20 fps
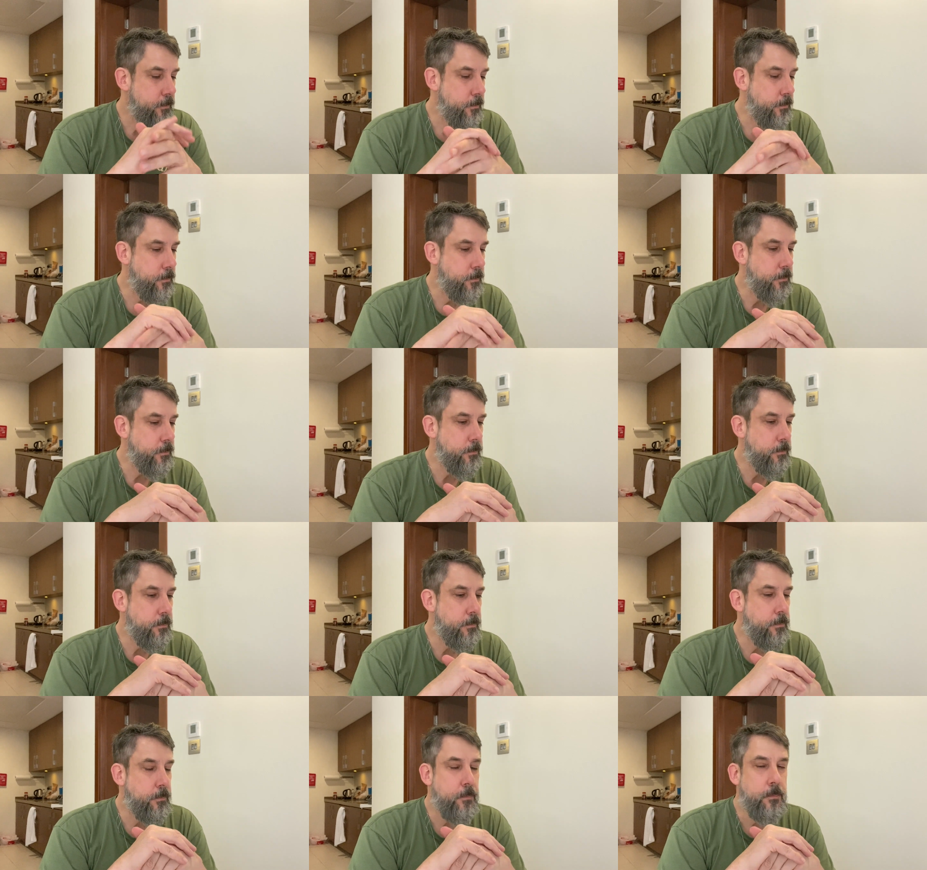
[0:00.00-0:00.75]

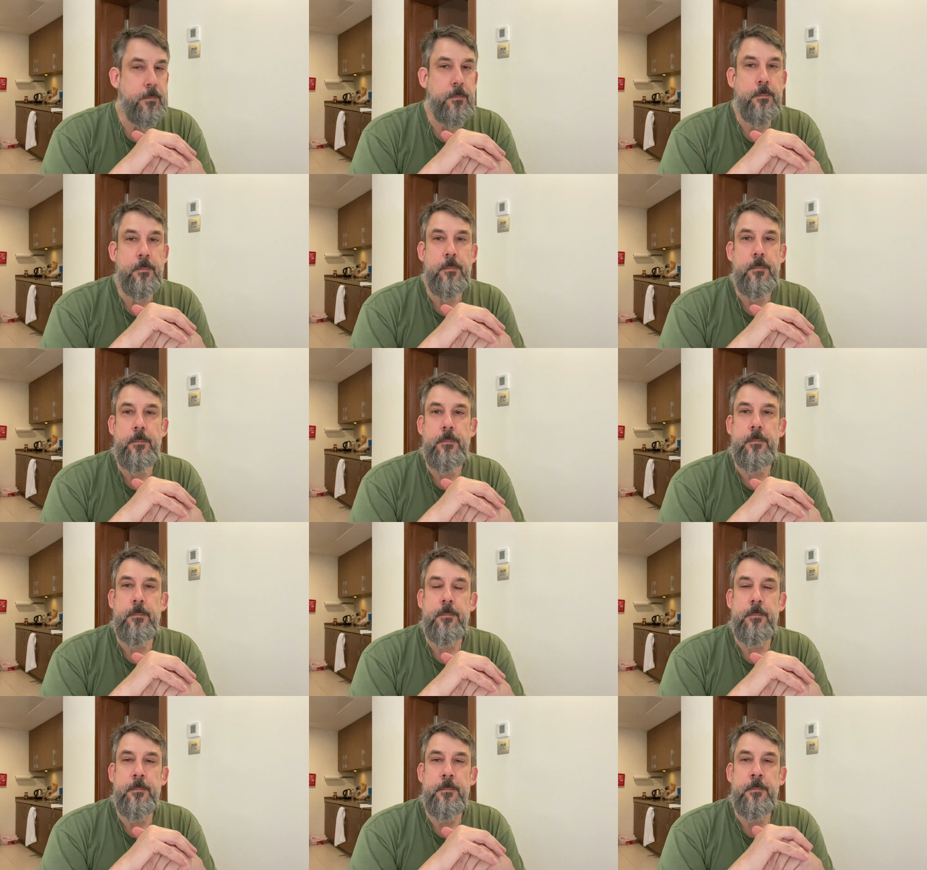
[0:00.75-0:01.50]

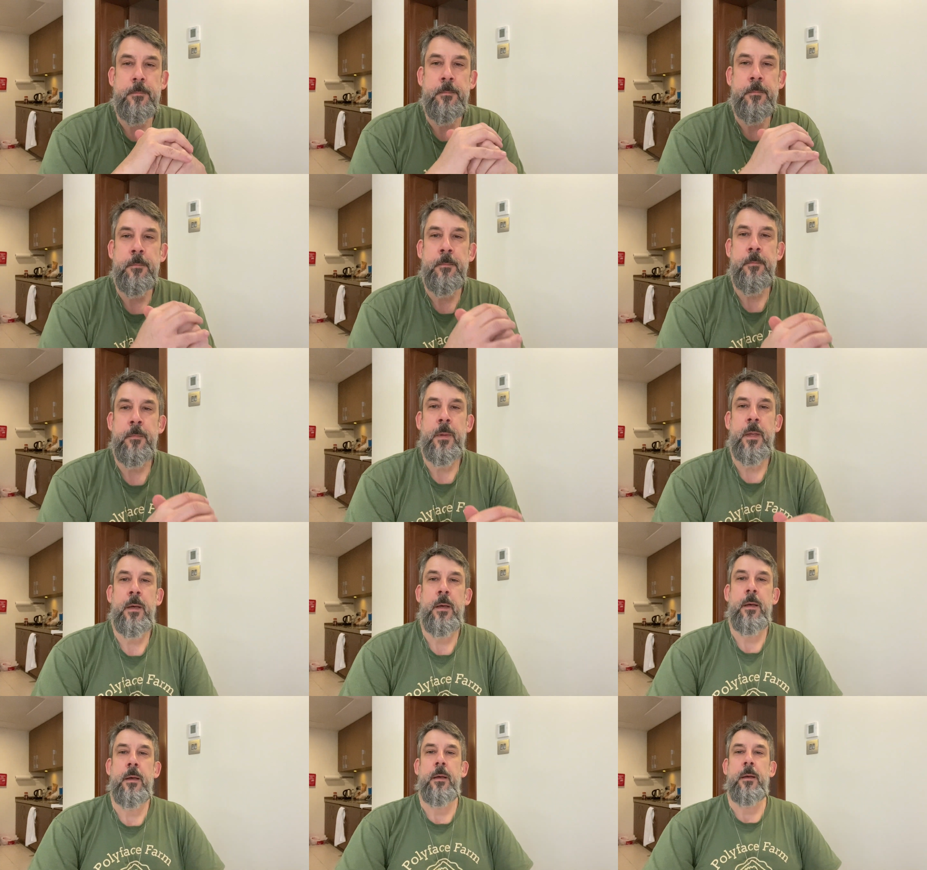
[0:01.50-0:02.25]

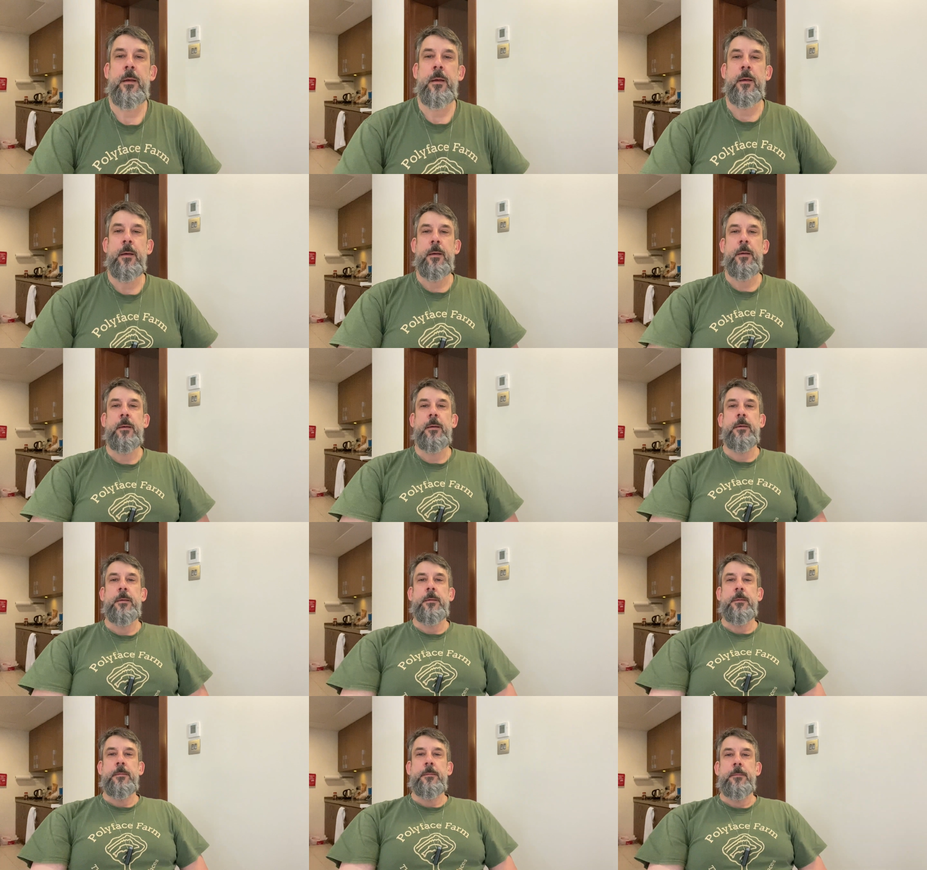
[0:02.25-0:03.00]

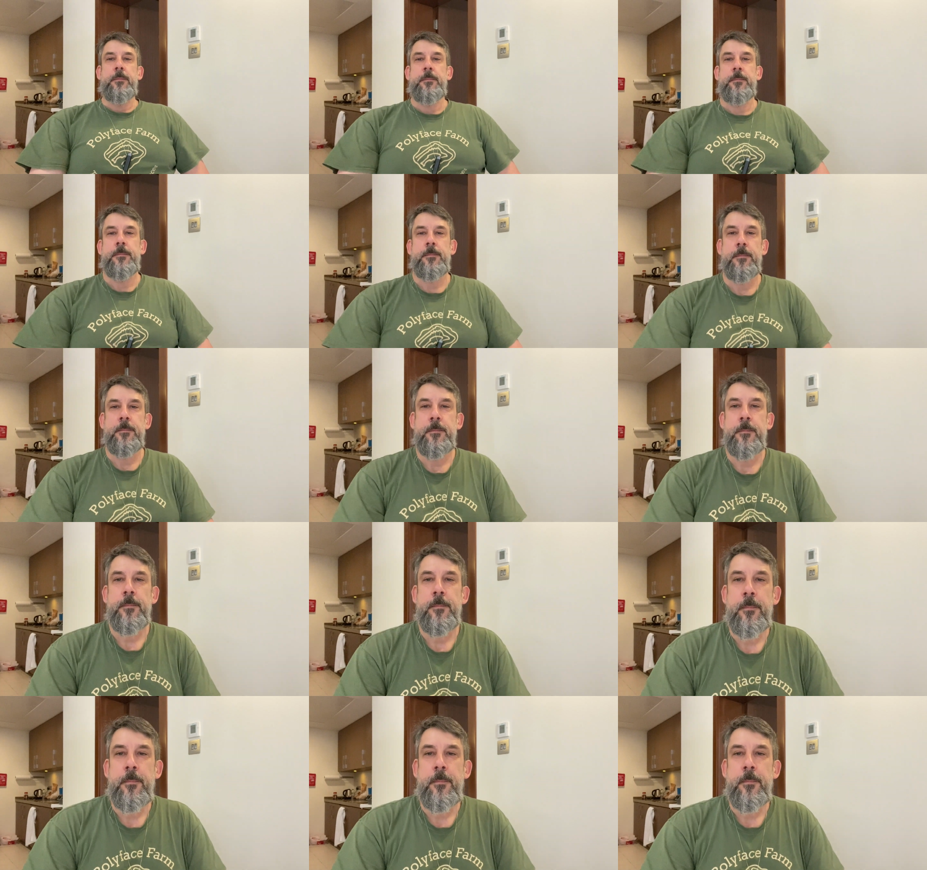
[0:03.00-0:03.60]
Nothing is said.